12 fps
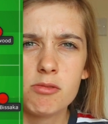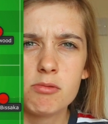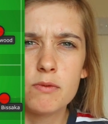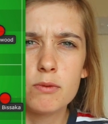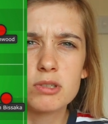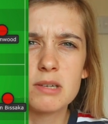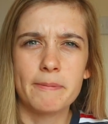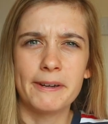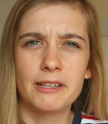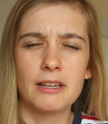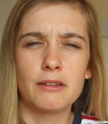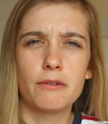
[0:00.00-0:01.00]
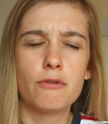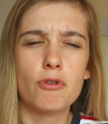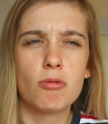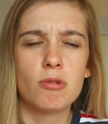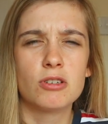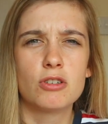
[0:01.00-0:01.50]
We've also played like the
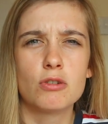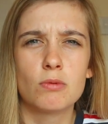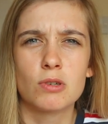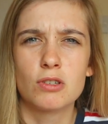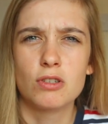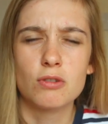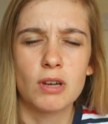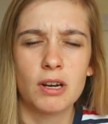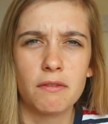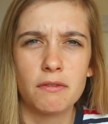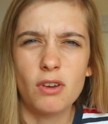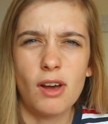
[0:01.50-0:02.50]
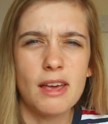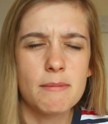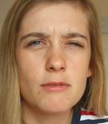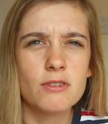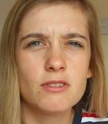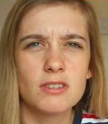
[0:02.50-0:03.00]
four one two one two kind of
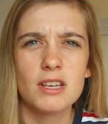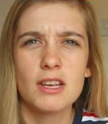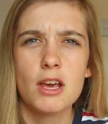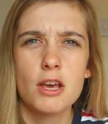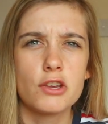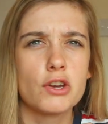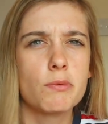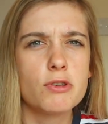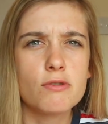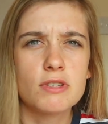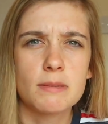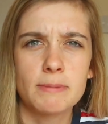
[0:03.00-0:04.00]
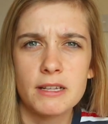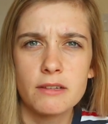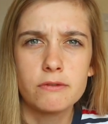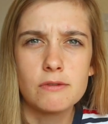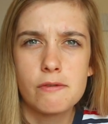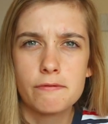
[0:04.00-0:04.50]
diamonds. You know, we used to play the
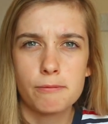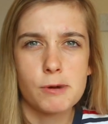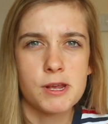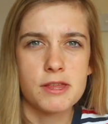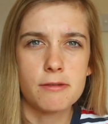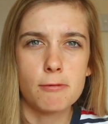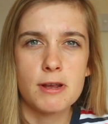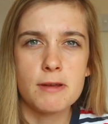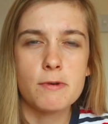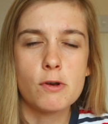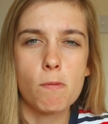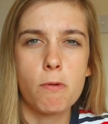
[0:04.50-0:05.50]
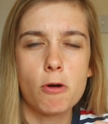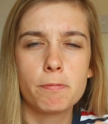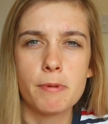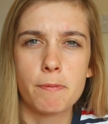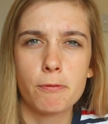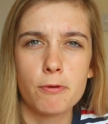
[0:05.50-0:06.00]
four three three. We've got
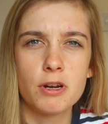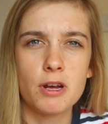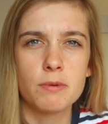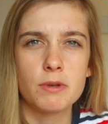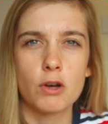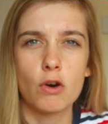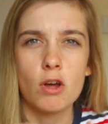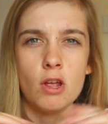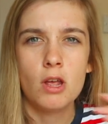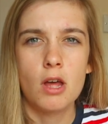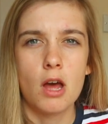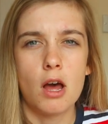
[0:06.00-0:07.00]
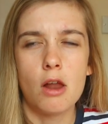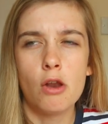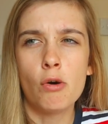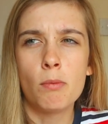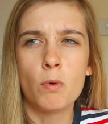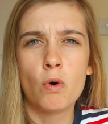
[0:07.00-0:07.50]
Pogba, Bruno. We've got a
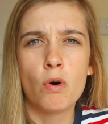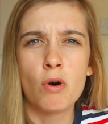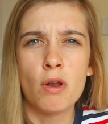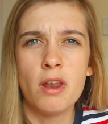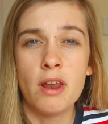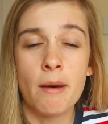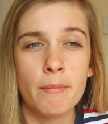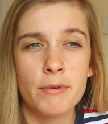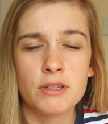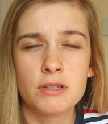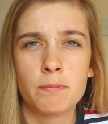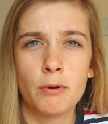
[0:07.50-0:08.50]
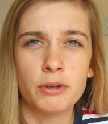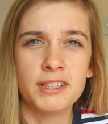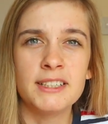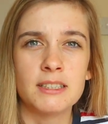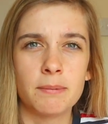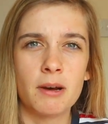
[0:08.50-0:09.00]
lot more numbers,
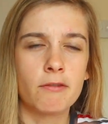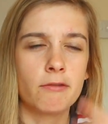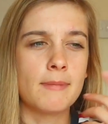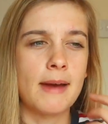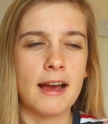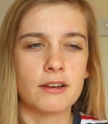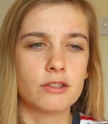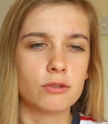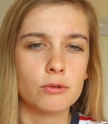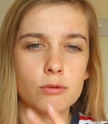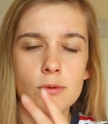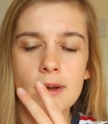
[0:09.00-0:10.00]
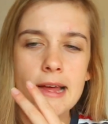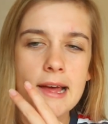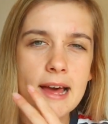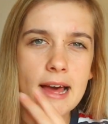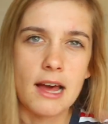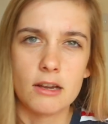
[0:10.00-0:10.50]
bodies, apart from Axel
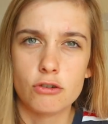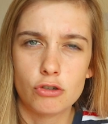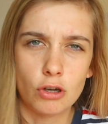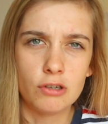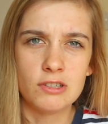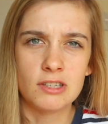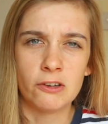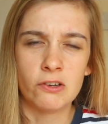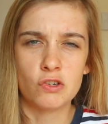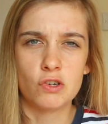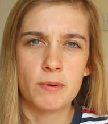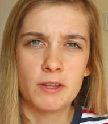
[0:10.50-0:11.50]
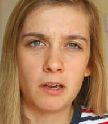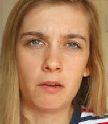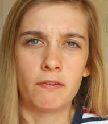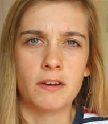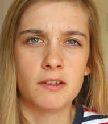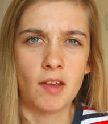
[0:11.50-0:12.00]
and Jones that are injured, but they're
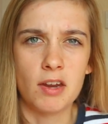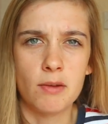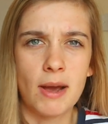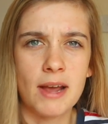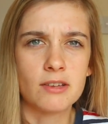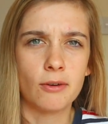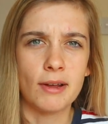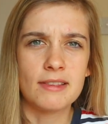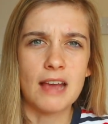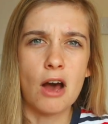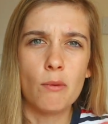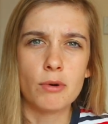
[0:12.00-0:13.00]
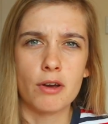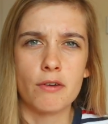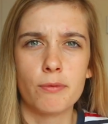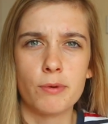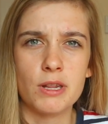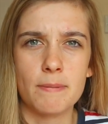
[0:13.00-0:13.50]
defenders anyway. So I doubt we'll go
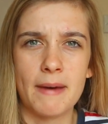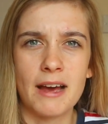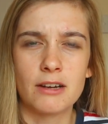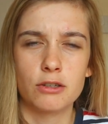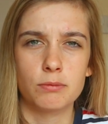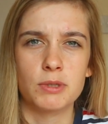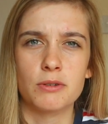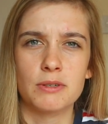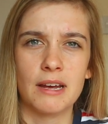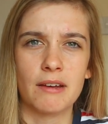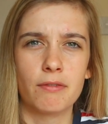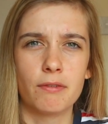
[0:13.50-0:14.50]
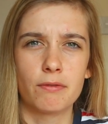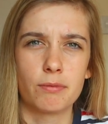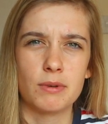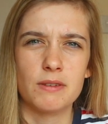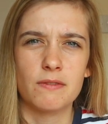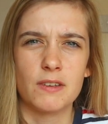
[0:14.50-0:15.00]
three at the back because we only have
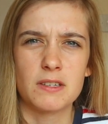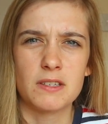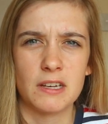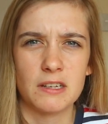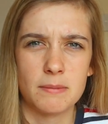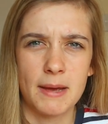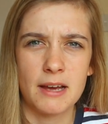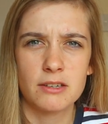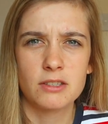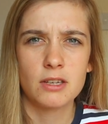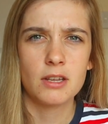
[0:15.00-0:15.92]
three fit centre-backs